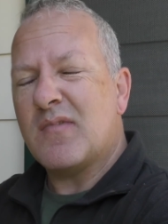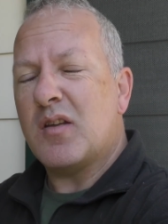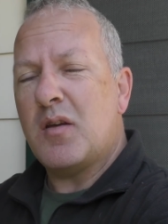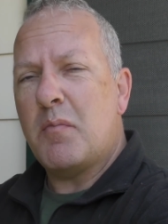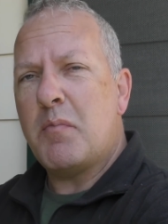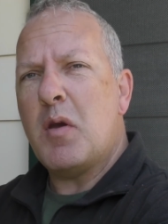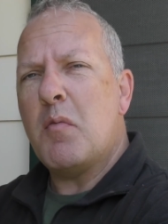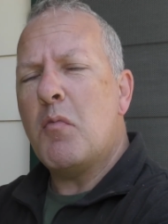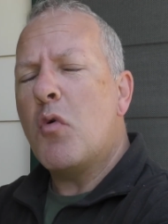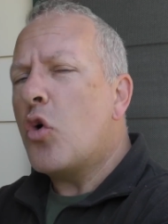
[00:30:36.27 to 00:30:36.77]
a
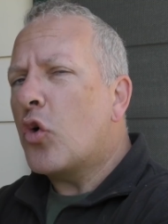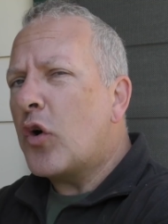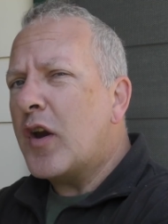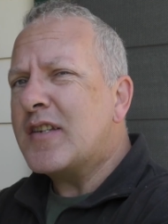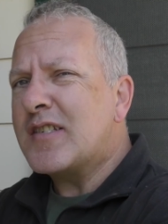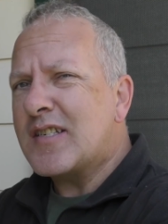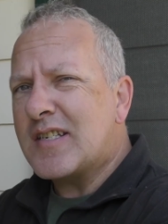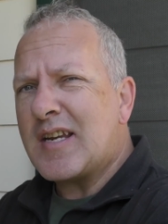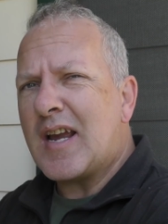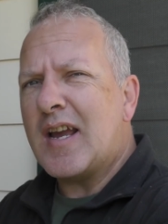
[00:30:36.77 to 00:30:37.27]
bit more
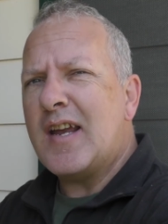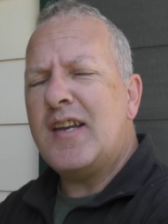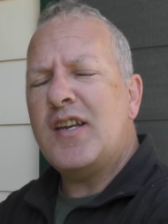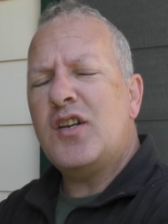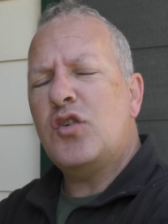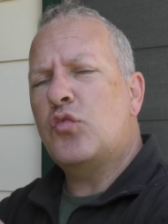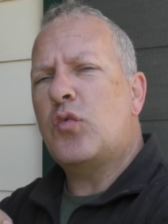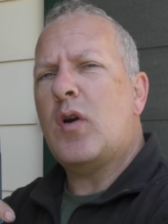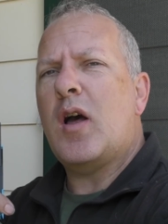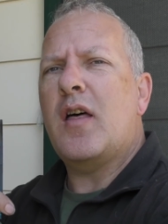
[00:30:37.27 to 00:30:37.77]

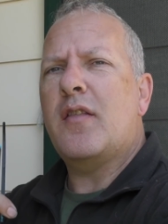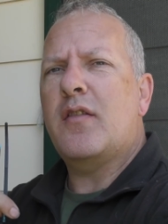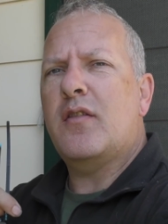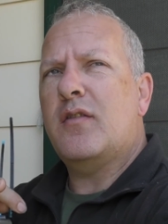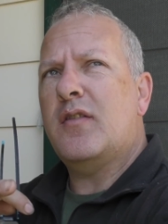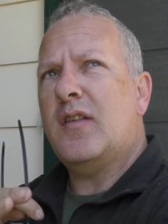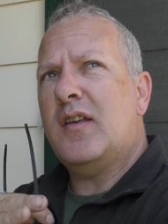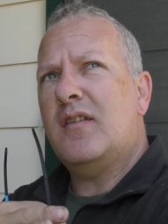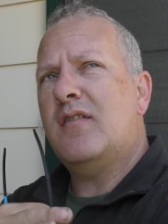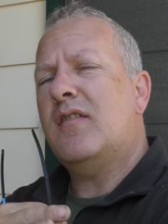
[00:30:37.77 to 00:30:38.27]
entertaining
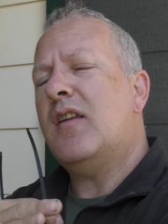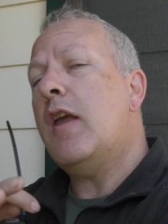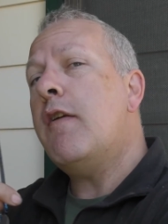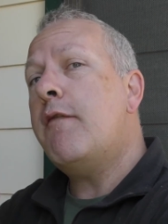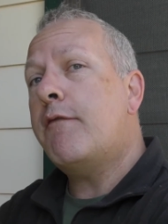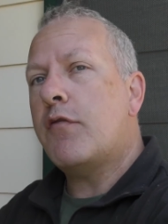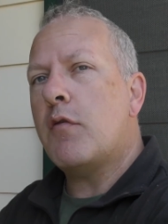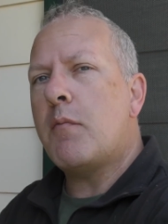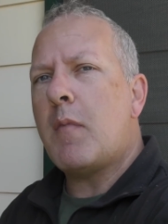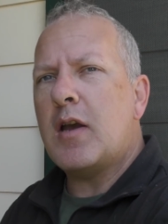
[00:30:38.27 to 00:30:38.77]
rather than
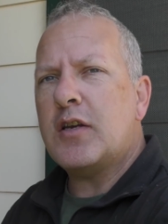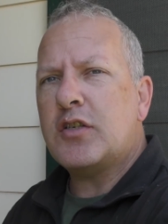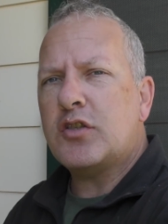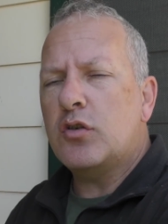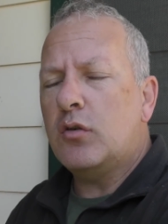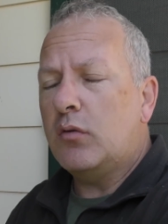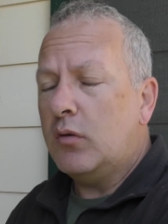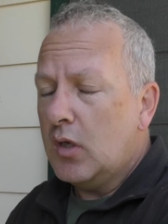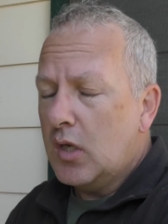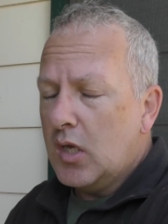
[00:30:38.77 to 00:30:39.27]

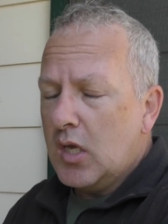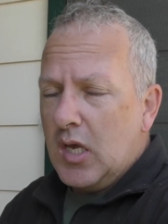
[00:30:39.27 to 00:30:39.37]
informational.